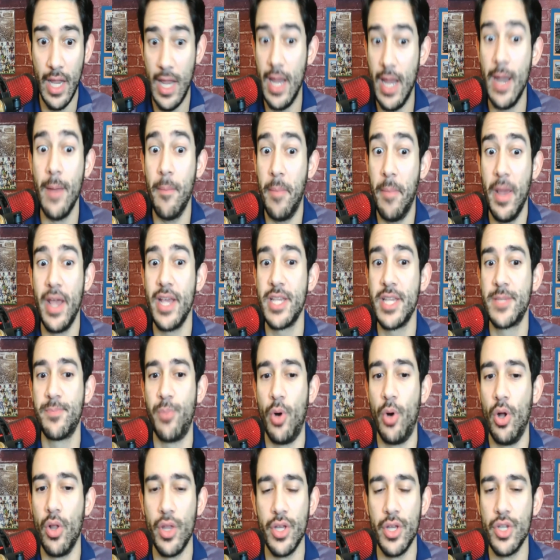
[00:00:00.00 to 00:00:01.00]
in
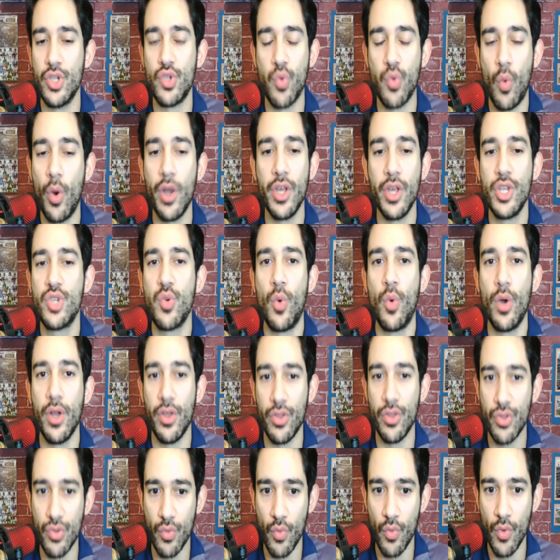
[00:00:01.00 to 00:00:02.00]
baseball in
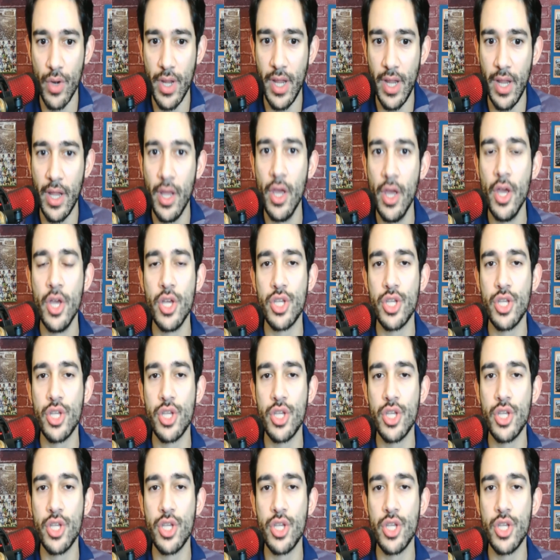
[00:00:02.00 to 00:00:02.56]
2023.